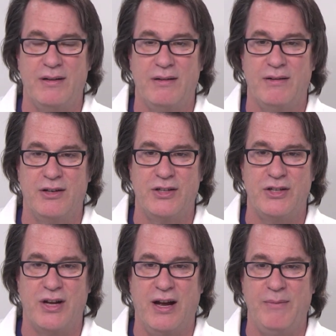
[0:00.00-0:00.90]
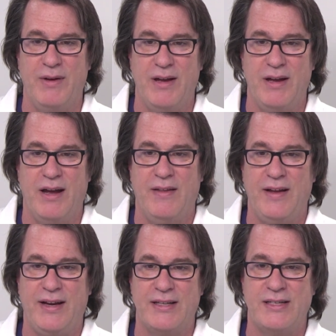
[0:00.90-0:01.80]
There's the chime. And
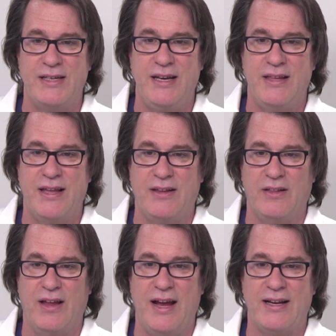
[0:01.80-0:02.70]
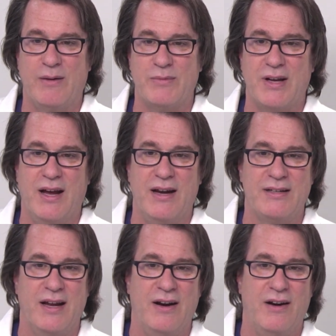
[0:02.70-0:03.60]
then you can see that the light comes on. It's
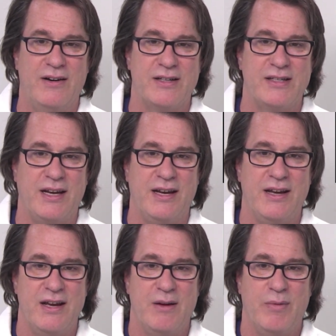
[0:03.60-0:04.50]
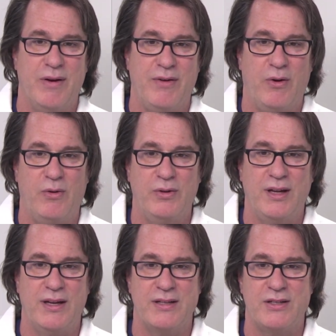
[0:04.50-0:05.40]
kind of hard to see. But if you hold
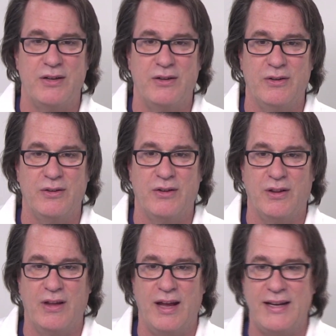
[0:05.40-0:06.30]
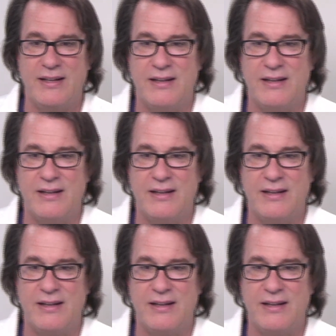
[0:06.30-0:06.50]
it until the light